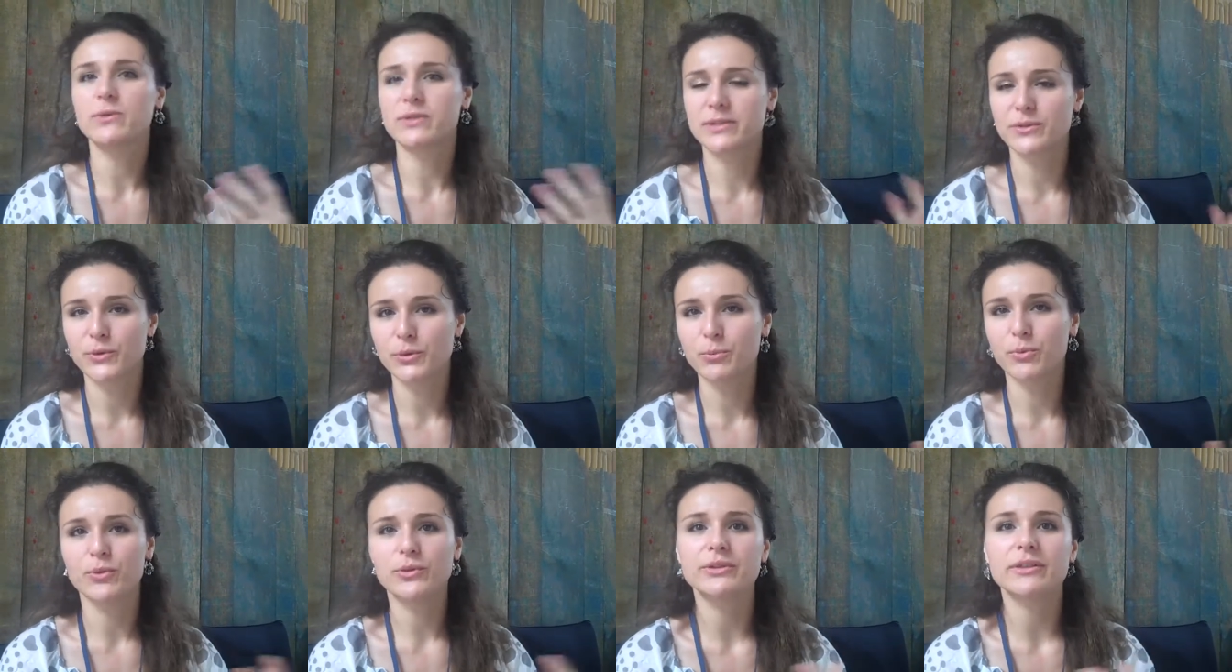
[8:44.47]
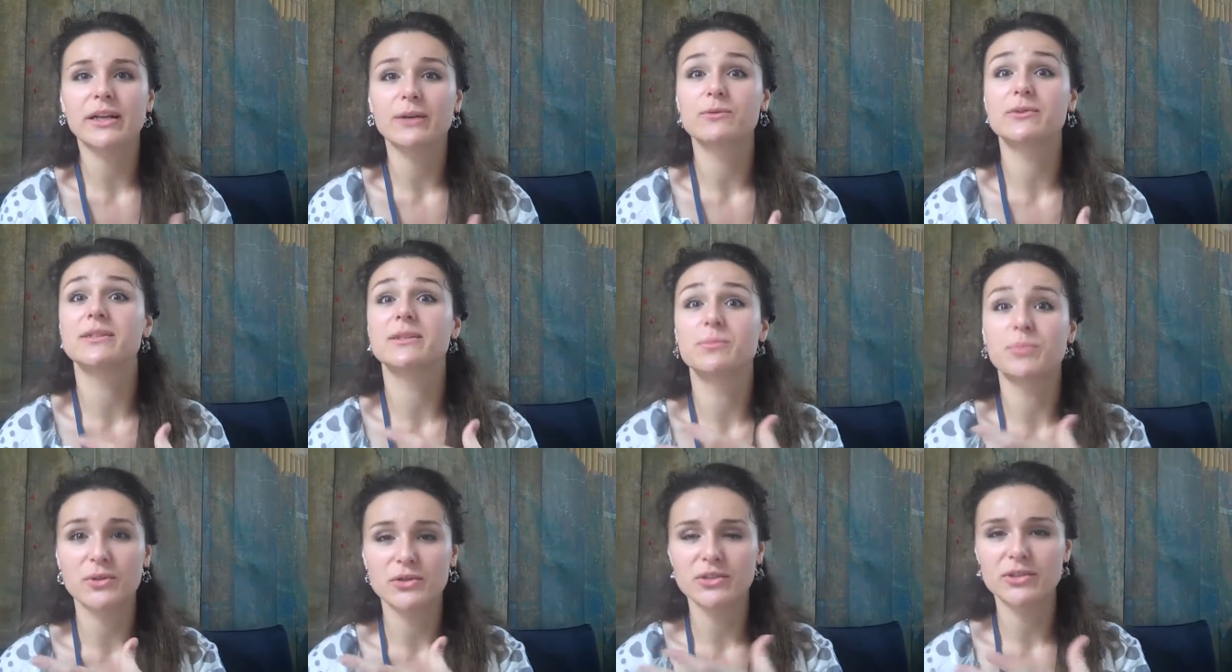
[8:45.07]
was the reporter, I was the
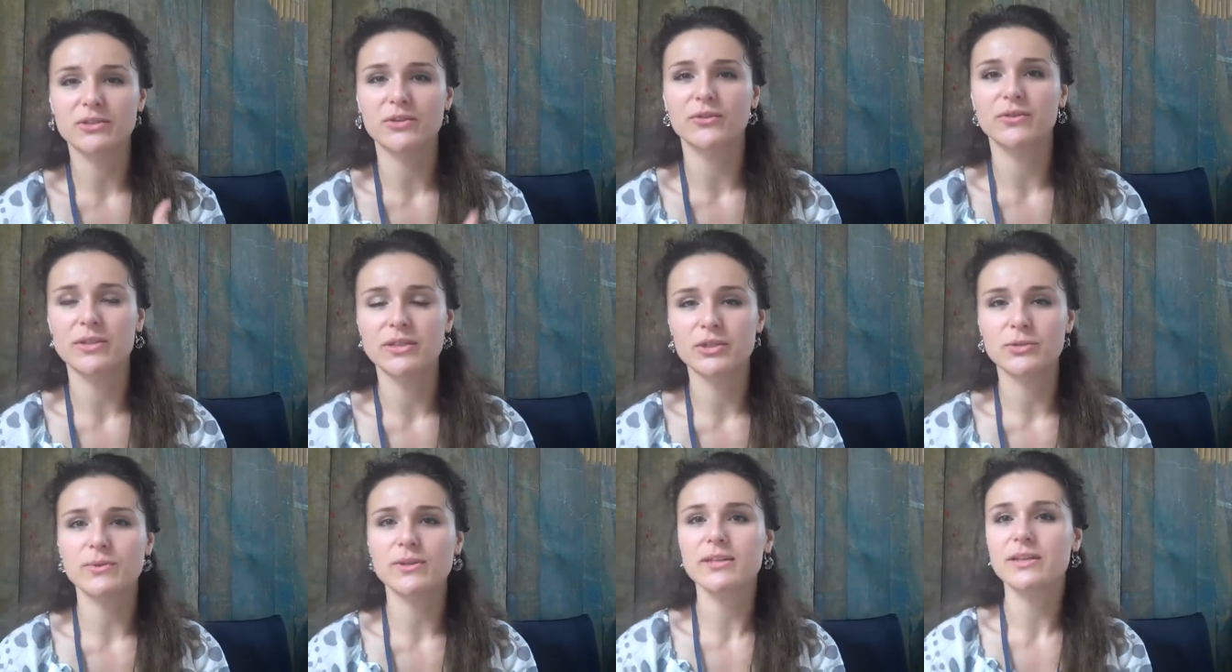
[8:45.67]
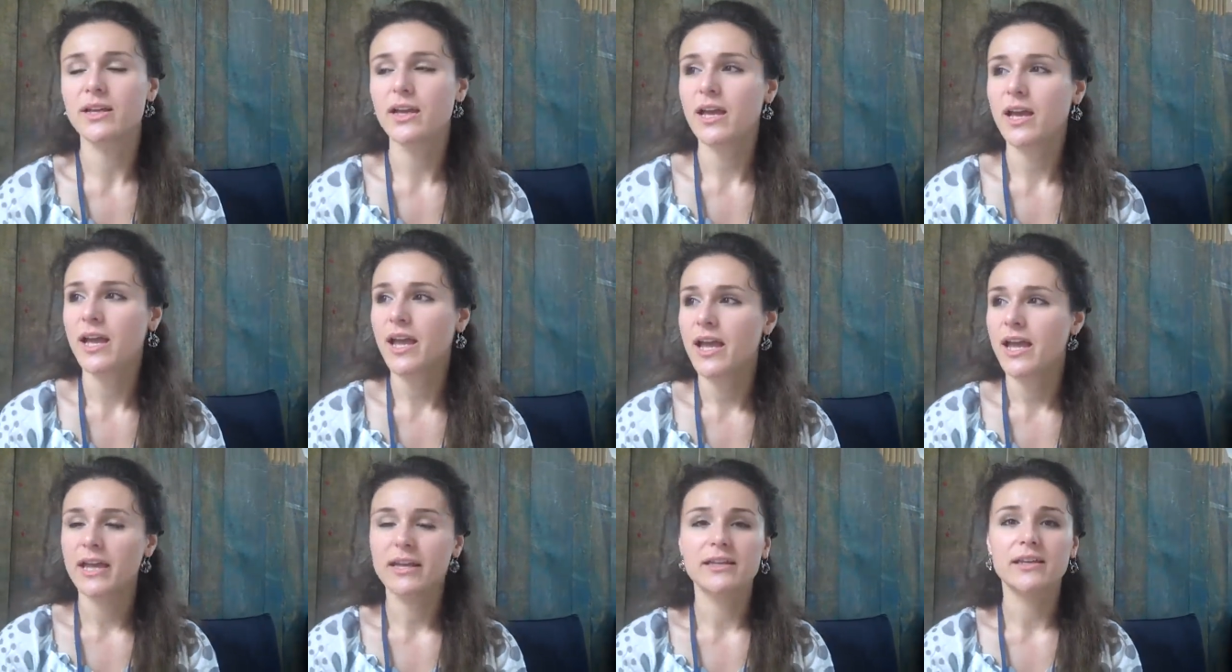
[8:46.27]
person on the street.
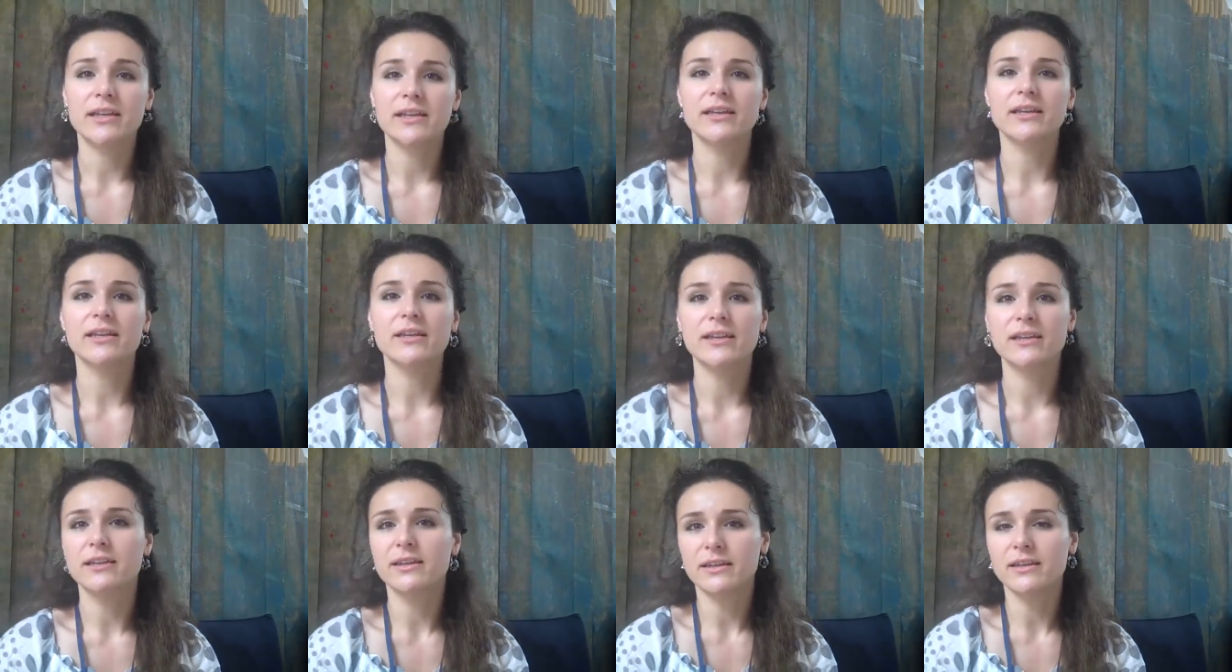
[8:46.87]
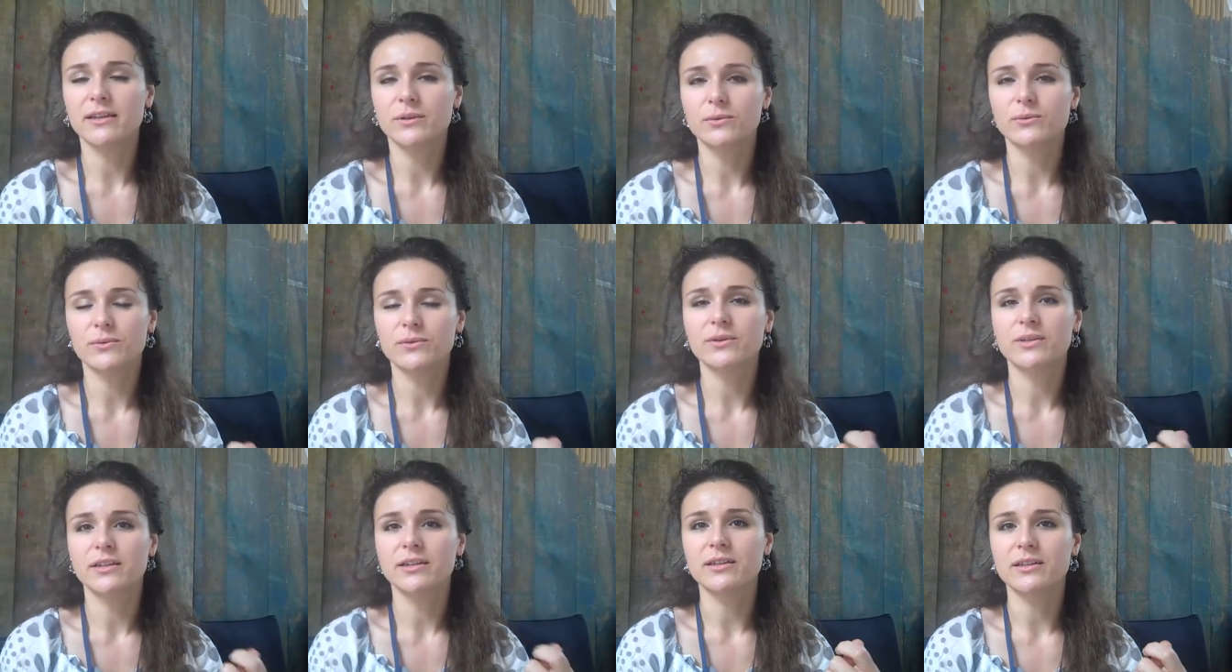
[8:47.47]
And he, he,
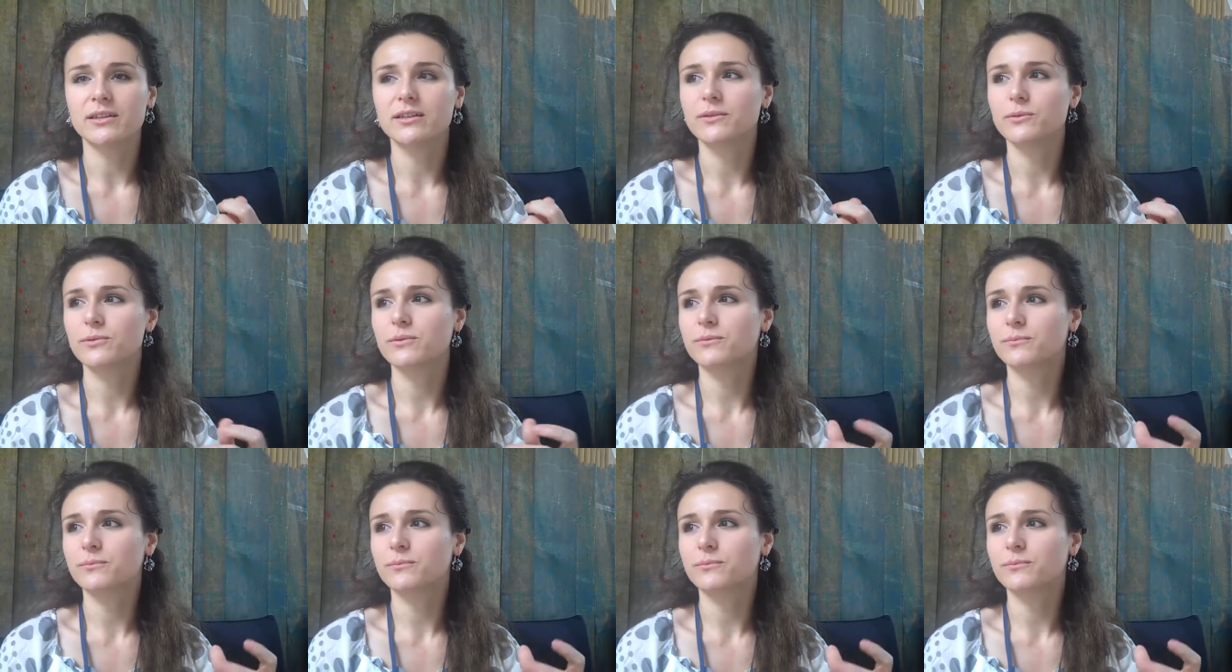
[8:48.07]
he